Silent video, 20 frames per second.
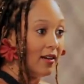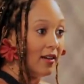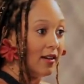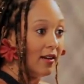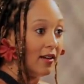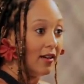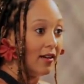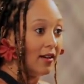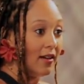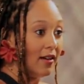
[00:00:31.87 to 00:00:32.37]
to
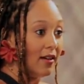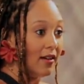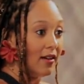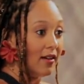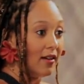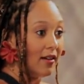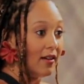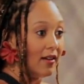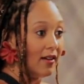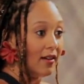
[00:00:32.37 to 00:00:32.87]
everybody
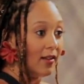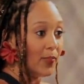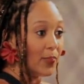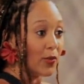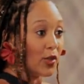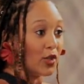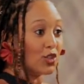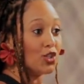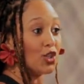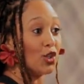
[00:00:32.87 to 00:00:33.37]

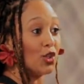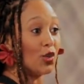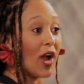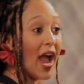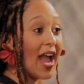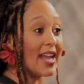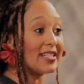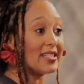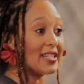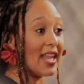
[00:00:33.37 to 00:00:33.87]
uh, feel
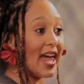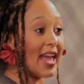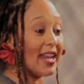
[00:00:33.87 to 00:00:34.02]
warmth